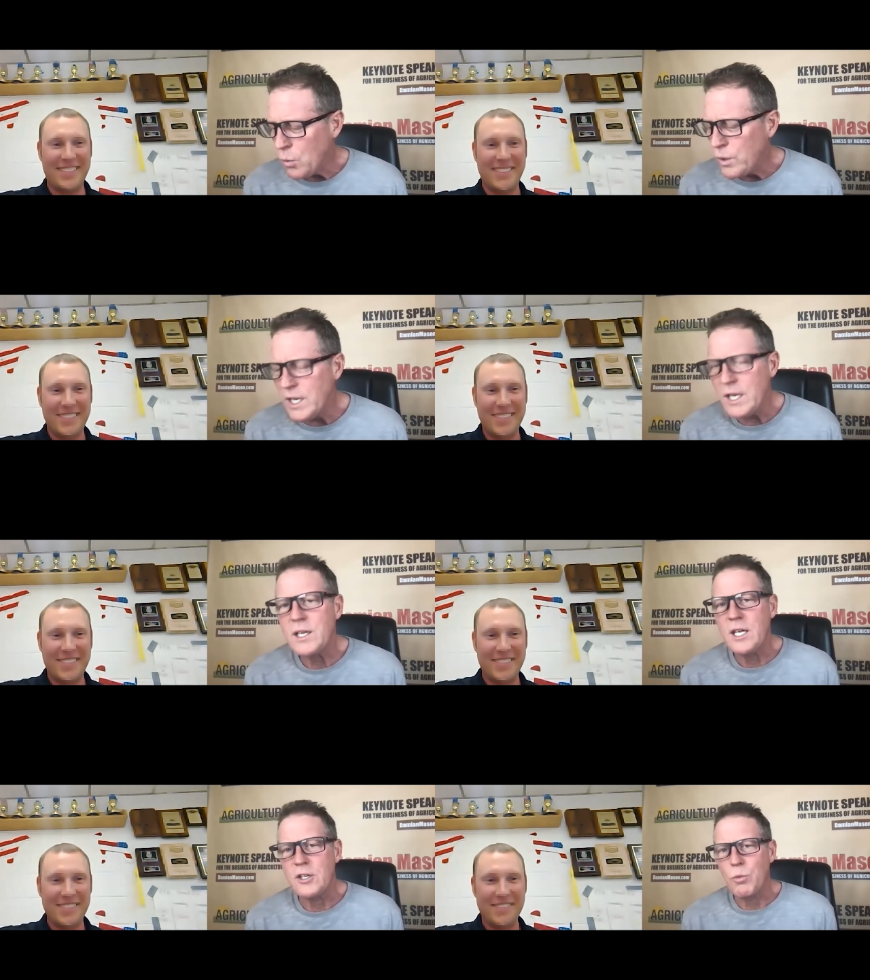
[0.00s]
Speaker 1: we need to
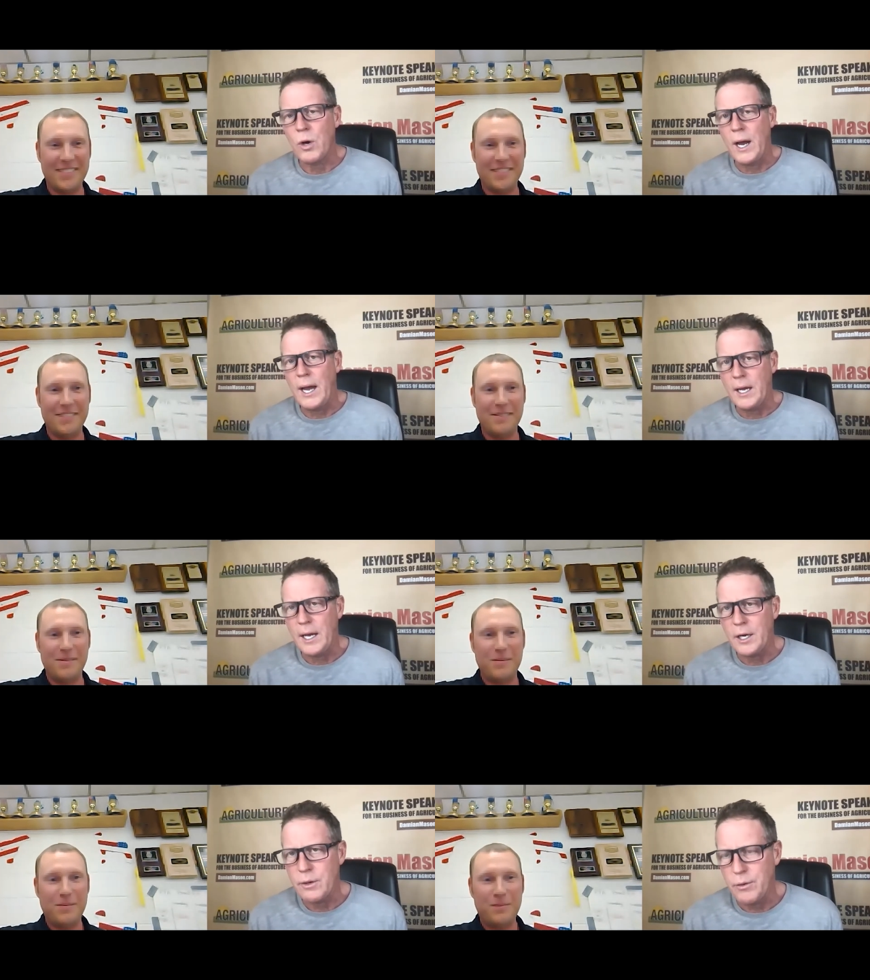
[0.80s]
teach more ag. I
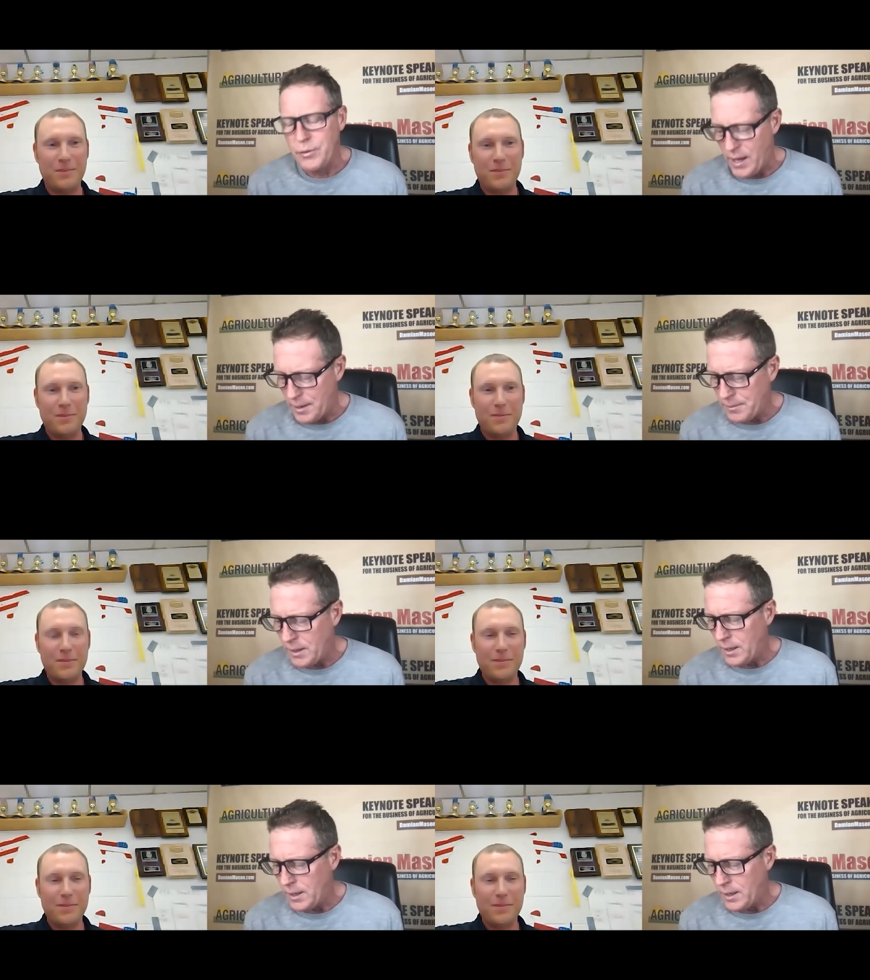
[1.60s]
agree with that.